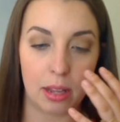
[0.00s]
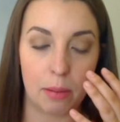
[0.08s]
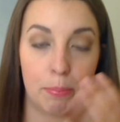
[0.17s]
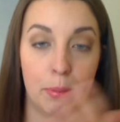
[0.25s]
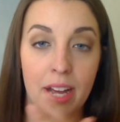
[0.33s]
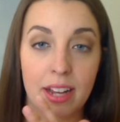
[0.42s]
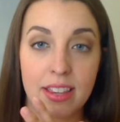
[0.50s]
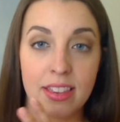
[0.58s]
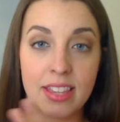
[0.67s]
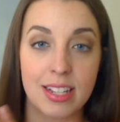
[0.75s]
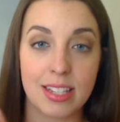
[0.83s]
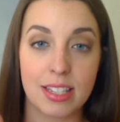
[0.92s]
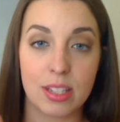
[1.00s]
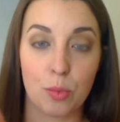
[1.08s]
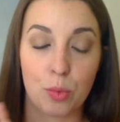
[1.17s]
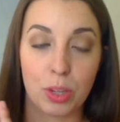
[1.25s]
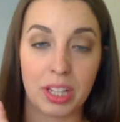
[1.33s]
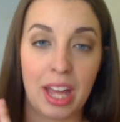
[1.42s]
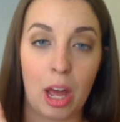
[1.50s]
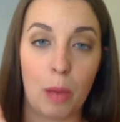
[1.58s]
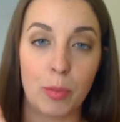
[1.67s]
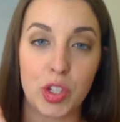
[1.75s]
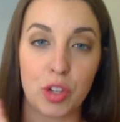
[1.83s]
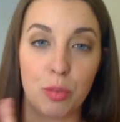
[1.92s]
But this really
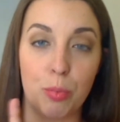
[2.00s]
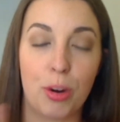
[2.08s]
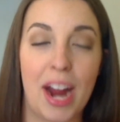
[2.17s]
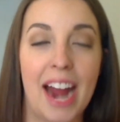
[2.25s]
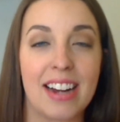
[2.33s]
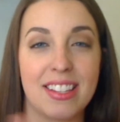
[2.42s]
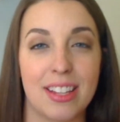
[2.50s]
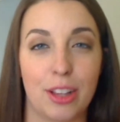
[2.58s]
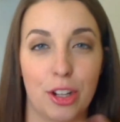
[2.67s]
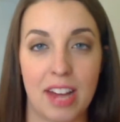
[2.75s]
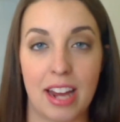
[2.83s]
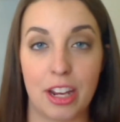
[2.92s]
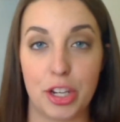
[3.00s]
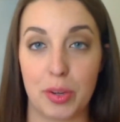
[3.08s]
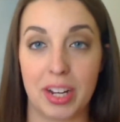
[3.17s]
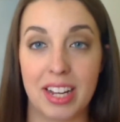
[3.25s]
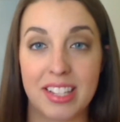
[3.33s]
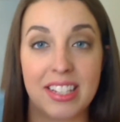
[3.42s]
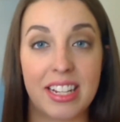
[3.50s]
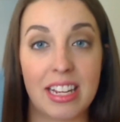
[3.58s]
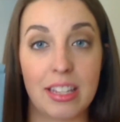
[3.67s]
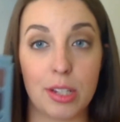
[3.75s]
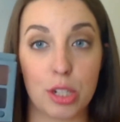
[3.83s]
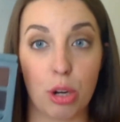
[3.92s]
helps you practice and learn how to do it, because it's
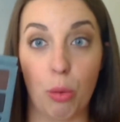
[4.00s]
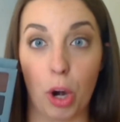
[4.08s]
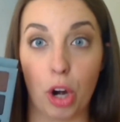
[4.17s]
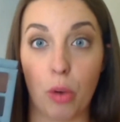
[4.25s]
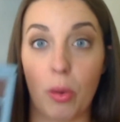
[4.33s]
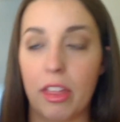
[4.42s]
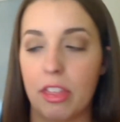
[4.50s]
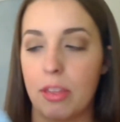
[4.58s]
easy to work with.